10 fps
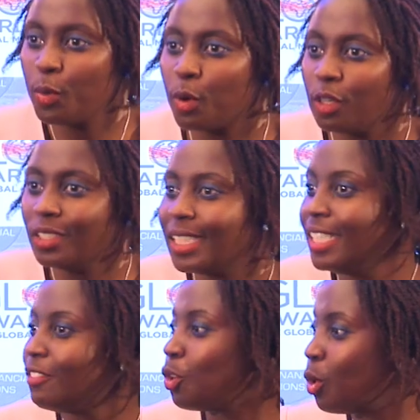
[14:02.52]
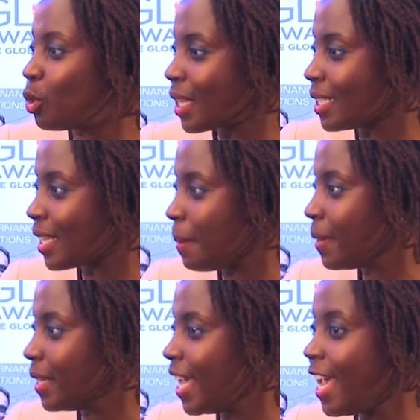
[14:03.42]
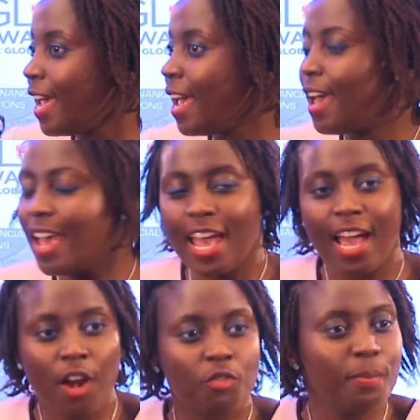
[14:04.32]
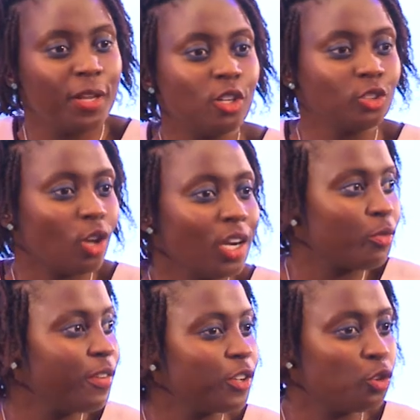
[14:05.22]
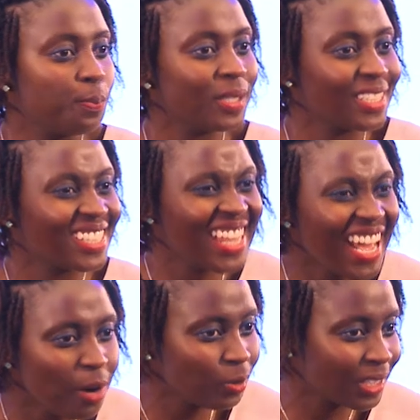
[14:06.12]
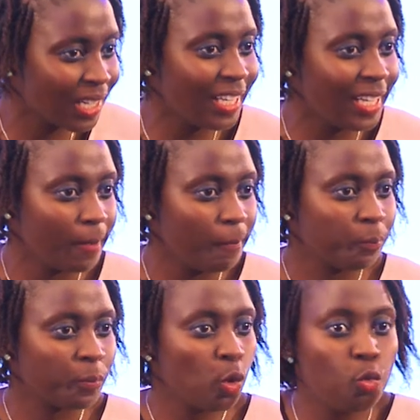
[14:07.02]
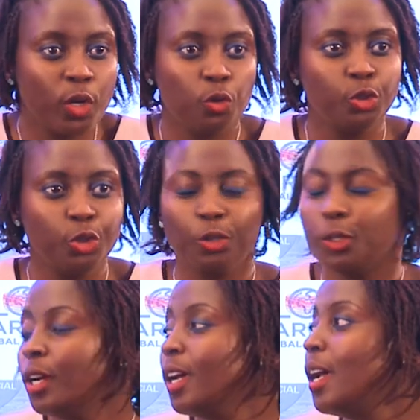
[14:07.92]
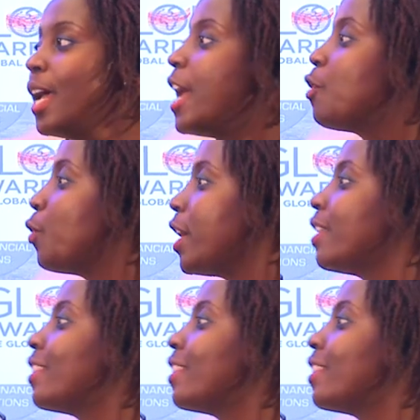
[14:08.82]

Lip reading: we were going to deliver a world-class company. $100 million revenue business, that I was clear we could do. And we